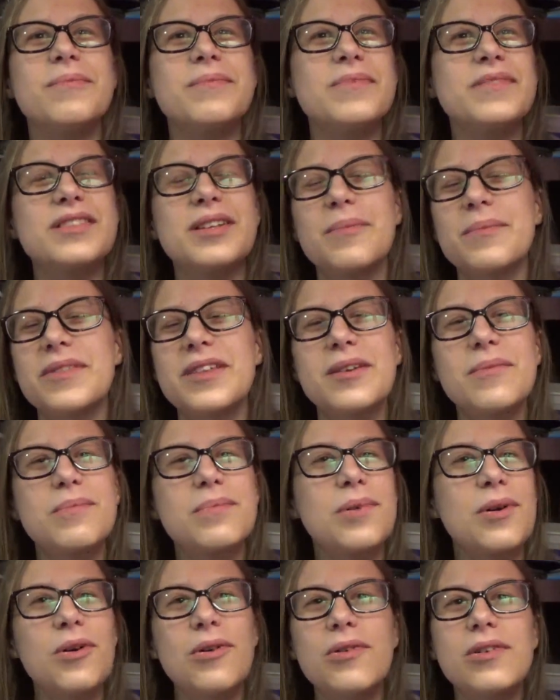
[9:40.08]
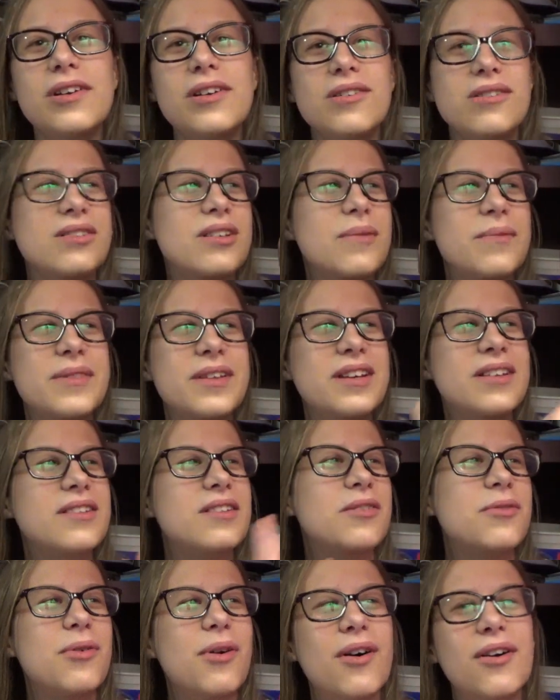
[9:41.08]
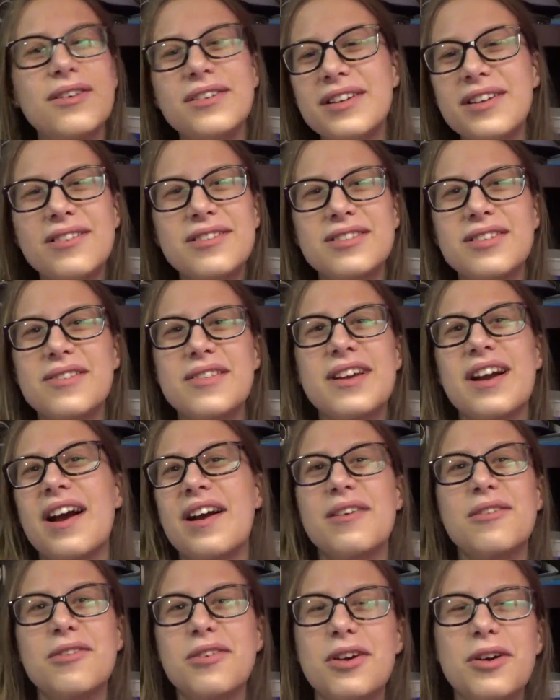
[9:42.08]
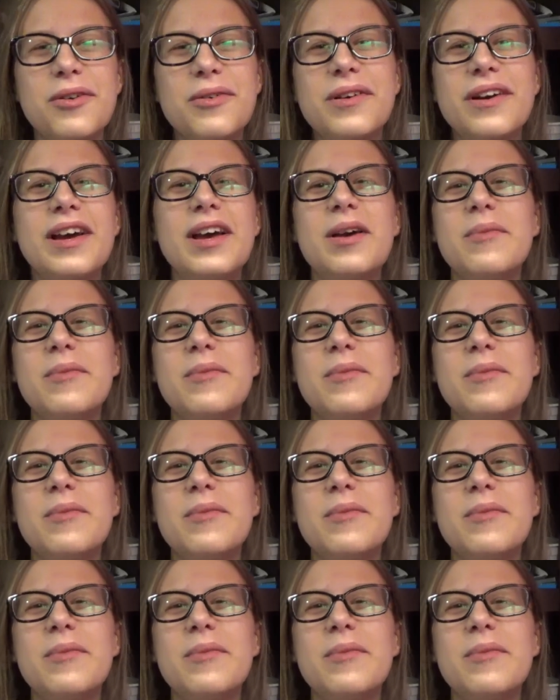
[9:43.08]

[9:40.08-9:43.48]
something broke or something in the quality or something. I don't know.